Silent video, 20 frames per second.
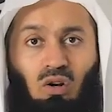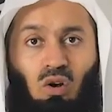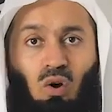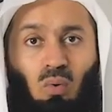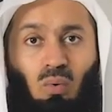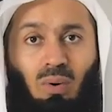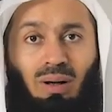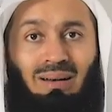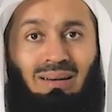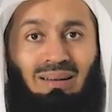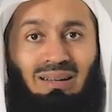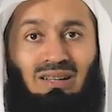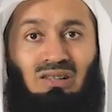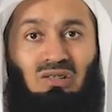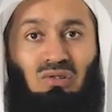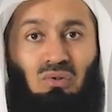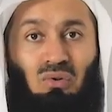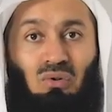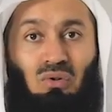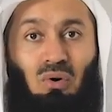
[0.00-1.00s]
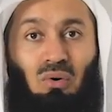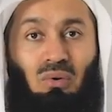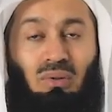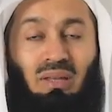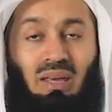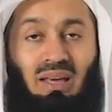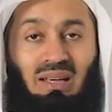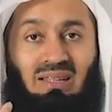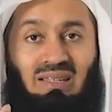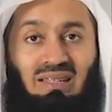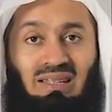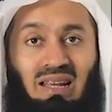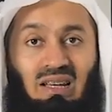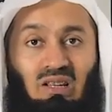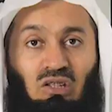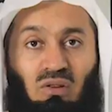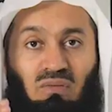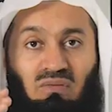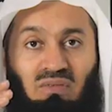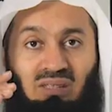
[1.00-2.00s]
No one needs to know the
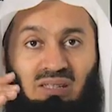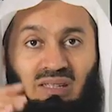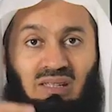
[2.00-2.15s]
extent of the